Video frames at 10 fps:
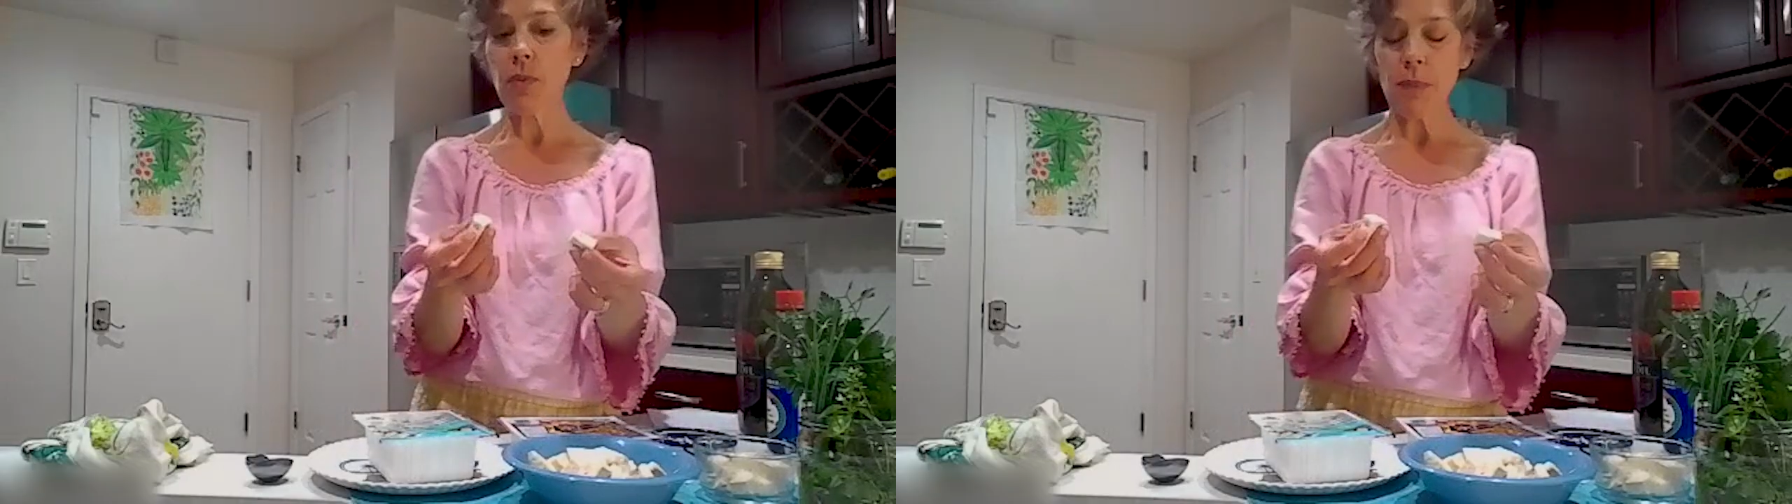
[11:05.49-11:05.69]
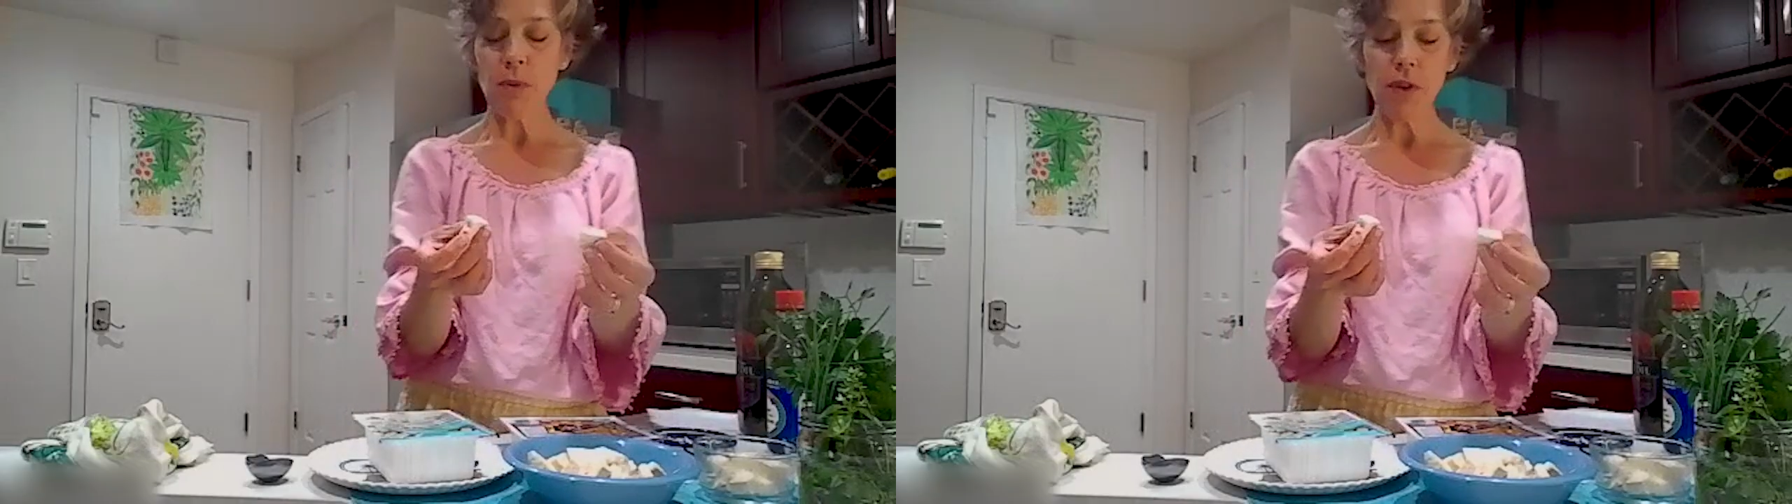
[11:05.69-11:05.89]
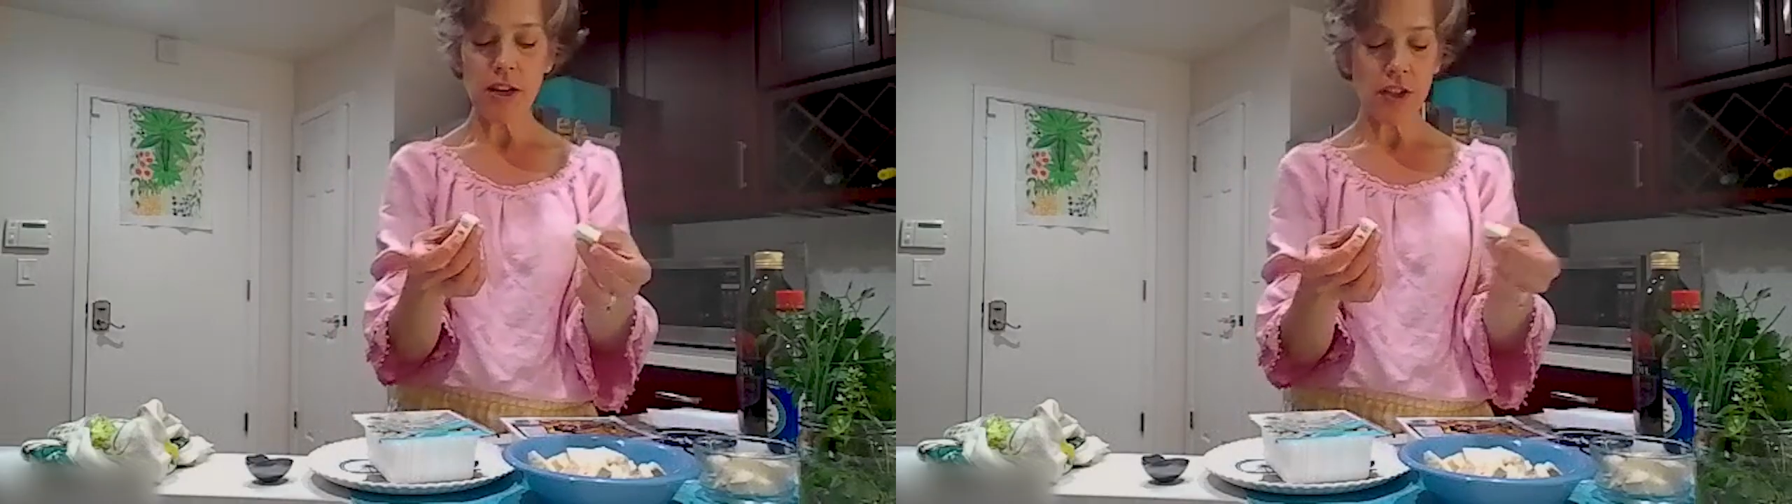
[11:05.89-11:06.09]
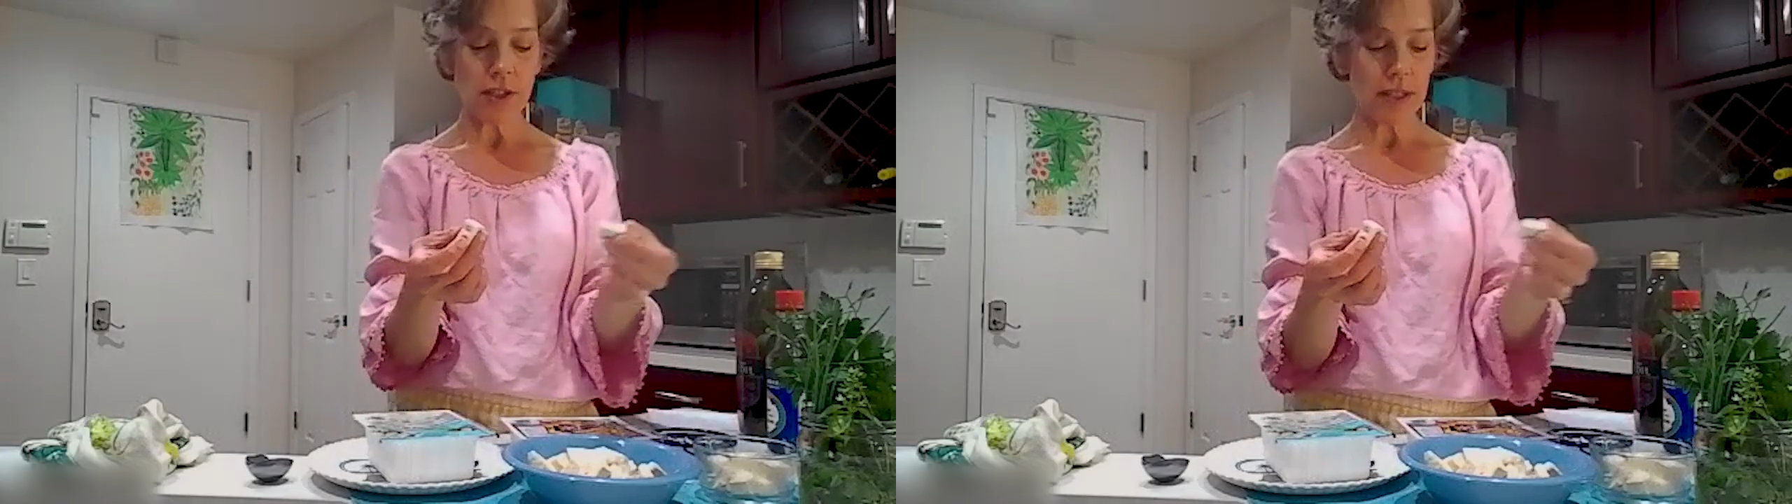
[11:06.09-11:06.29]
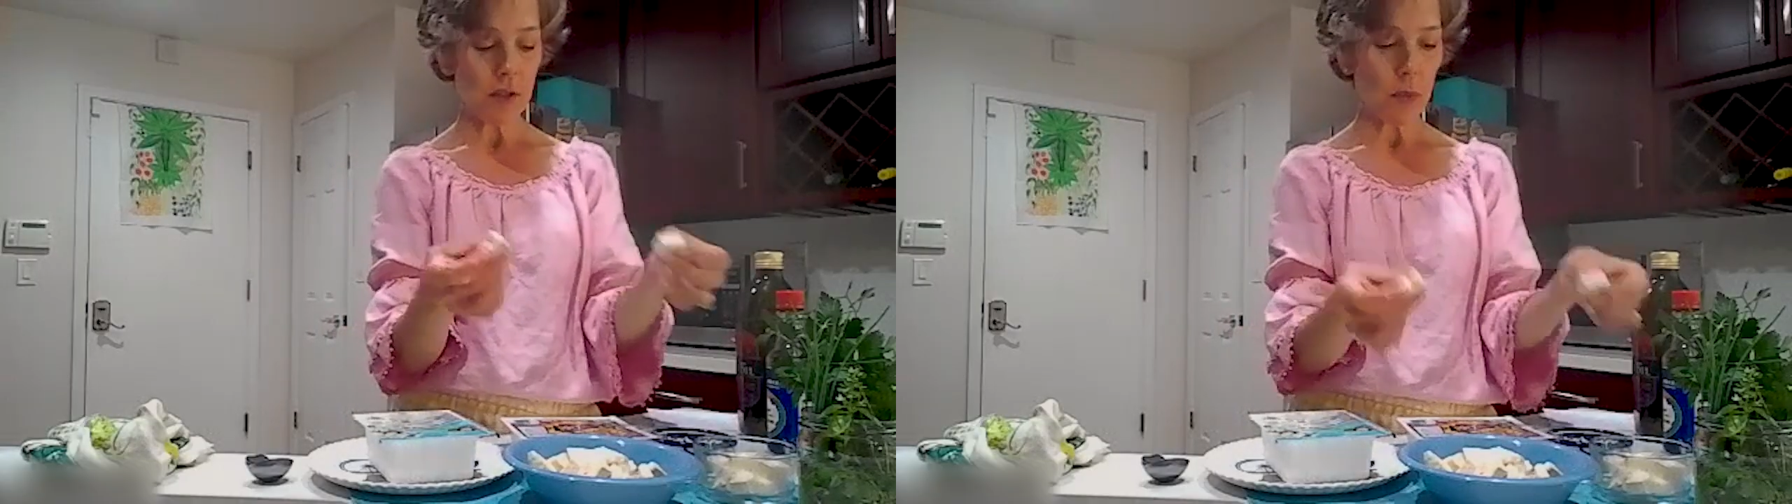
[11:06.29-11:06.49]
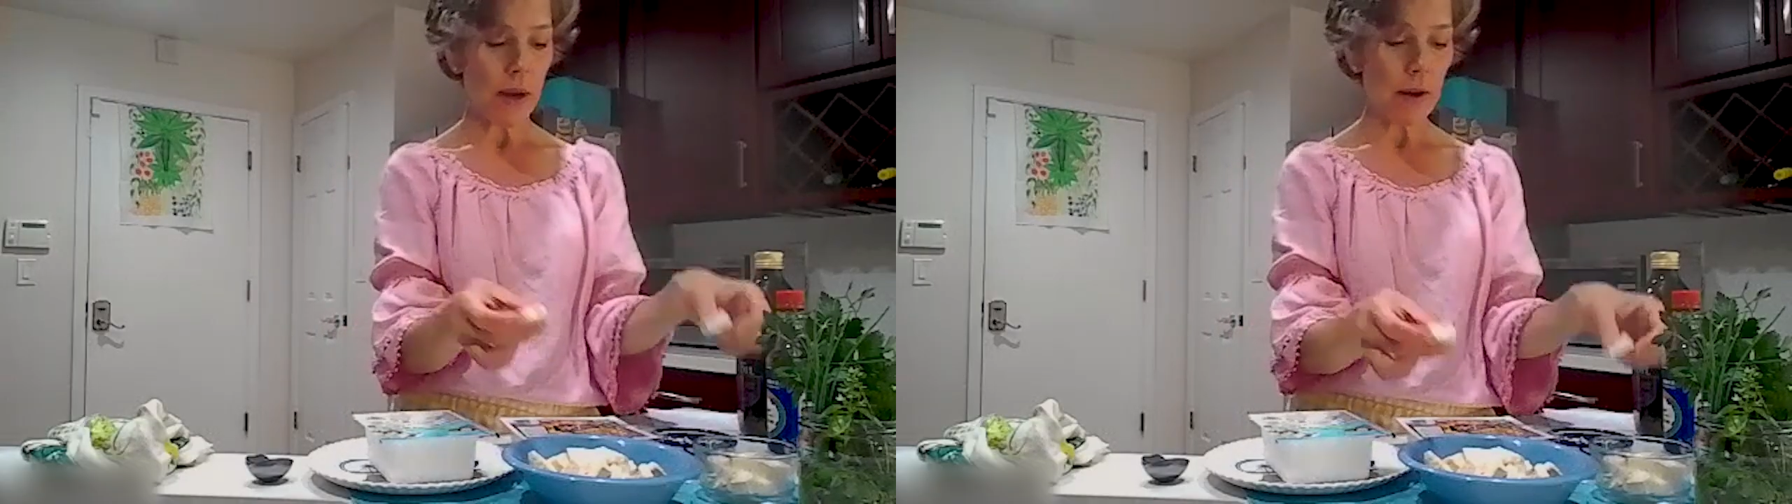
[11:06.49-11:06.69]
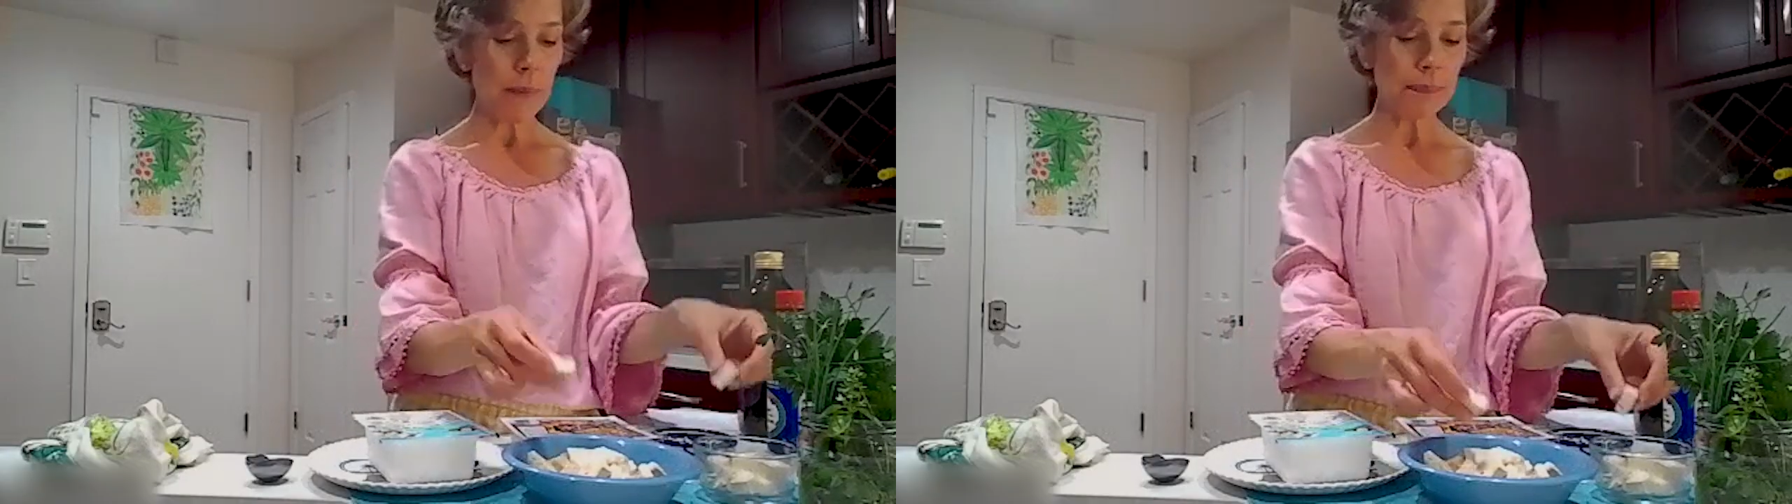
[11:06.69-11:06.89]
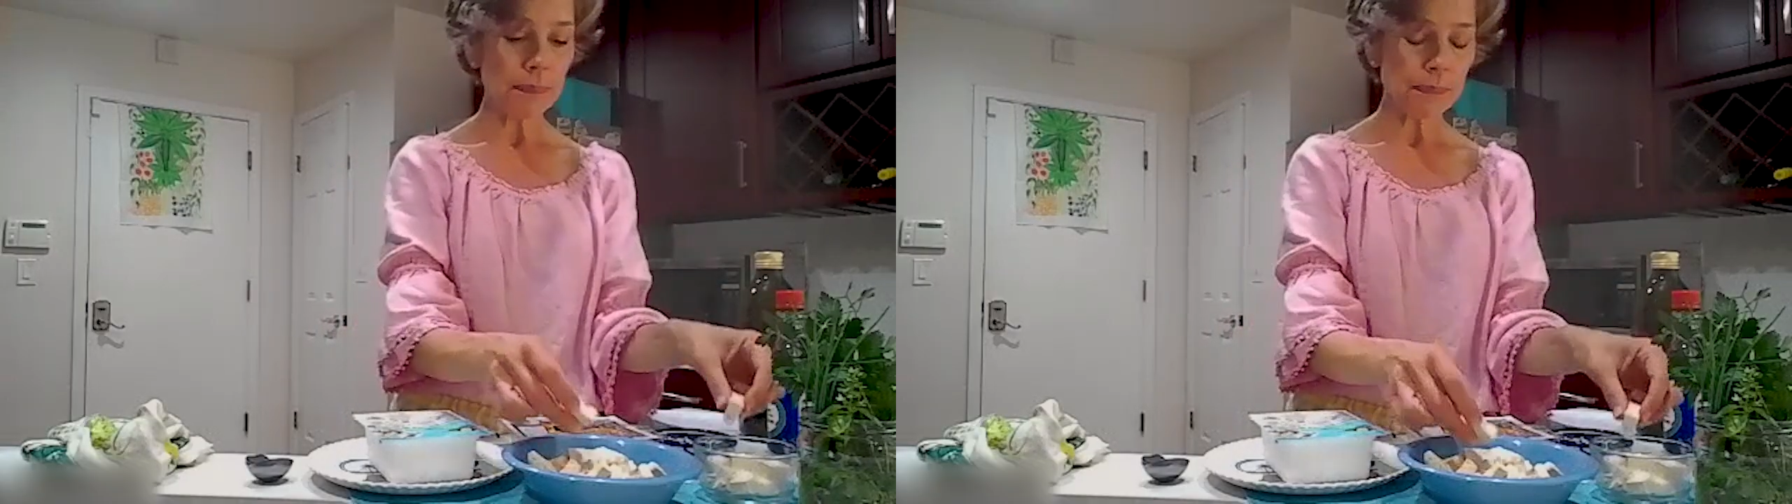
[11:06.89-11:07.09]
preparations as well.